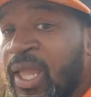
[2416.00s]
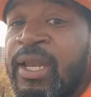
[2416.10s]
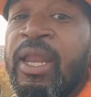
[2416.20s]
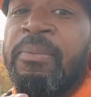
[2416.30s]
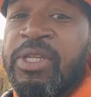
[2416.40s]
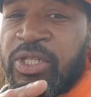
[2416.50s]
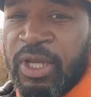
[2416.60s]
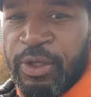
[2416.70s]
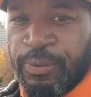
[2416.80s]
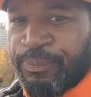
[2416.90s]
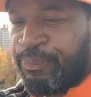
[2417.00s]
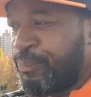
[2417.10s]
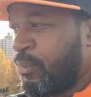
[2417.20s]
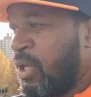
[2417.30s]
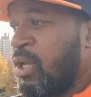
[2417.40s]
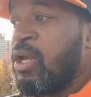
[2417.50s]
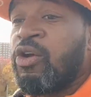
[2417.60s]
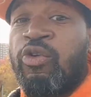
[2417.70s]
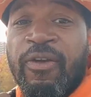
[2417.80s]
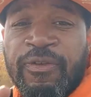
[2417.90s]
Let me tell you.
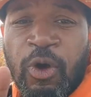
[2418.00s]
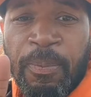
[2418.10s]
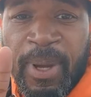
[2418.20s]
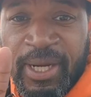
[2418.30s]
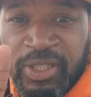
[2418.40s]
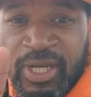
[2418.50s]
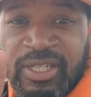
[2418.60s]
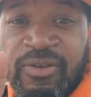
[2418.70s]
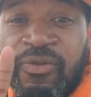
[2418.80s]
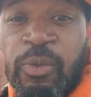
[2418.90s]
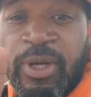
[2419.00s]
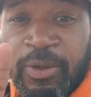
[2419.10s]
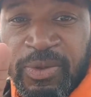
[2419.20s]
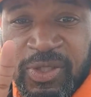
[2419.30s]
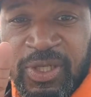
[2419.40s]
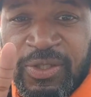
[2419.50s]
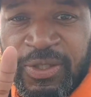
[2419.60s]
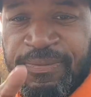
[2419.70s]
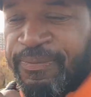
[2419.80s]
Creflo apologizing for what he was teaching.